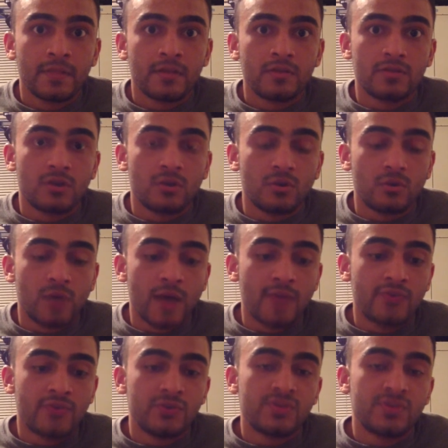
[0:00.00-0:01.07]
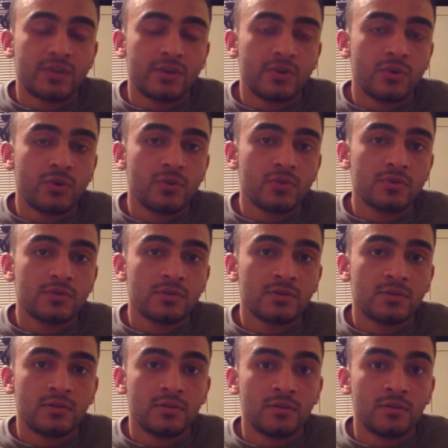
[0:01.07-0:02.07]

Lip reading: So after you set your goals,